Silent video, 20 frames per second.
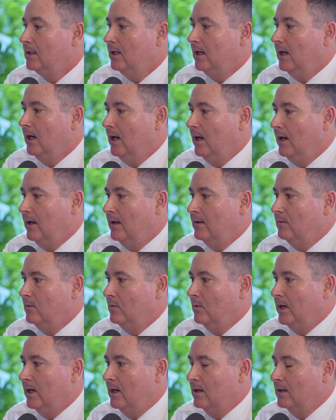
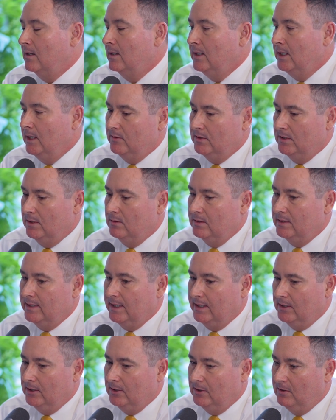where it was old
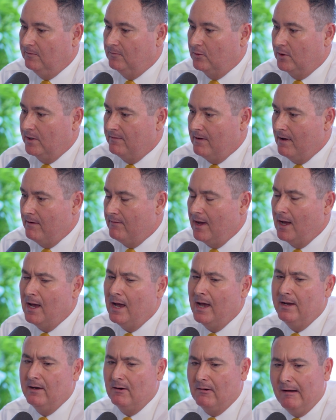Section
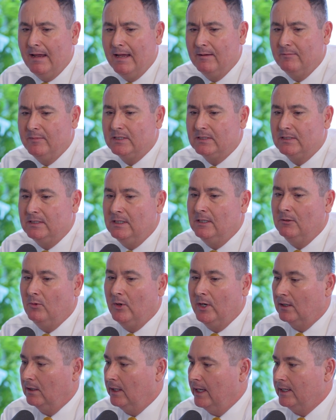245I or amnesty,
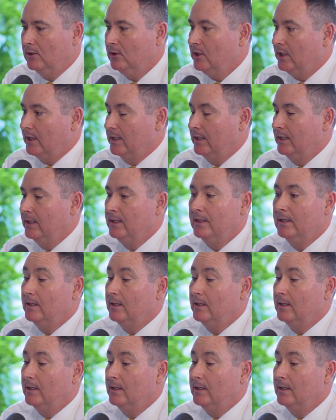where like, look,